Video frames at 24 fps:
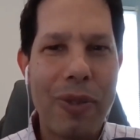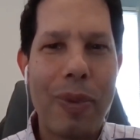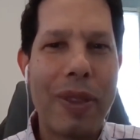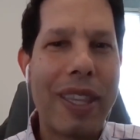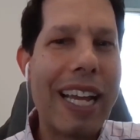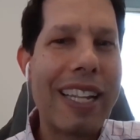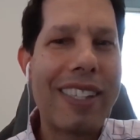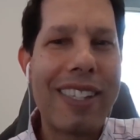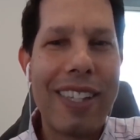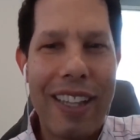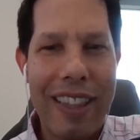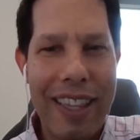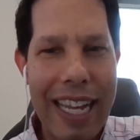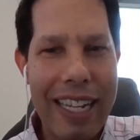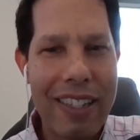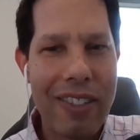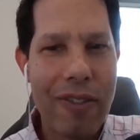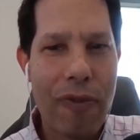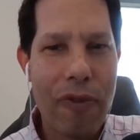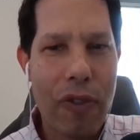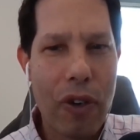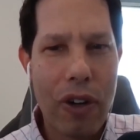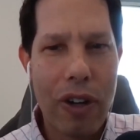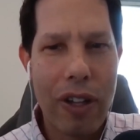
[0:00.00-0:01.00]
but that's
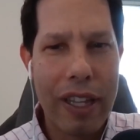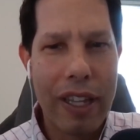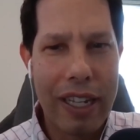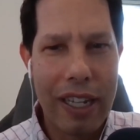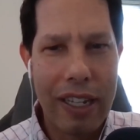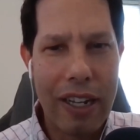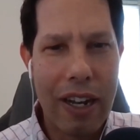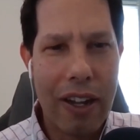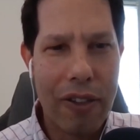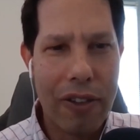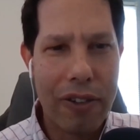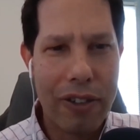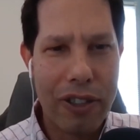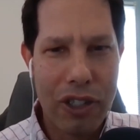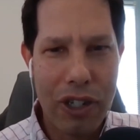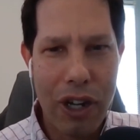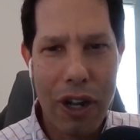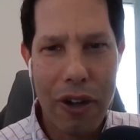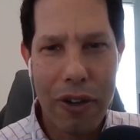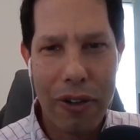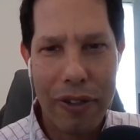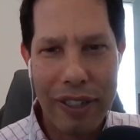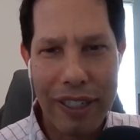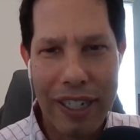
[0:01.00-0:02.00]
for like another
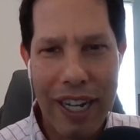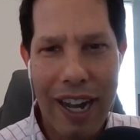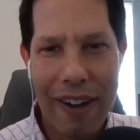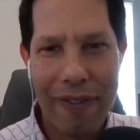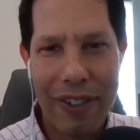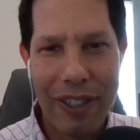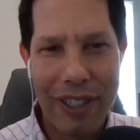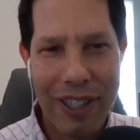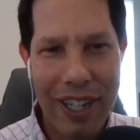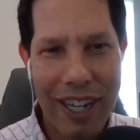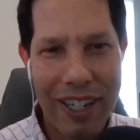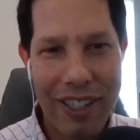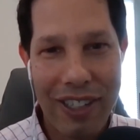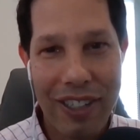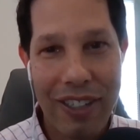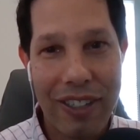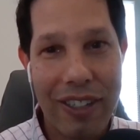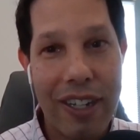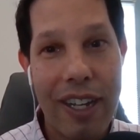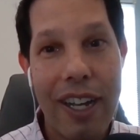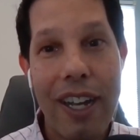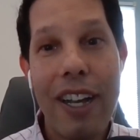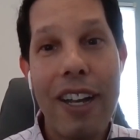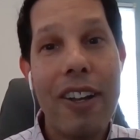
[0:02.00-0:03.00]
show and
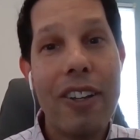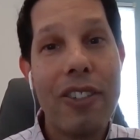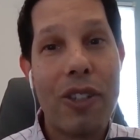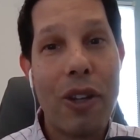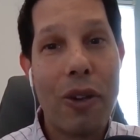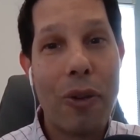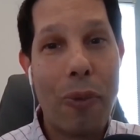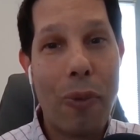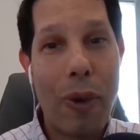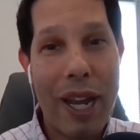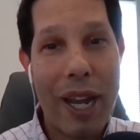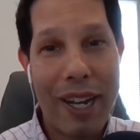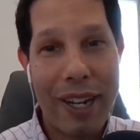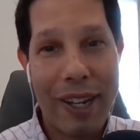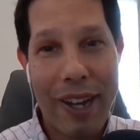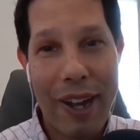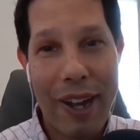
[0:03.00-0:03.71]
conversation. So way to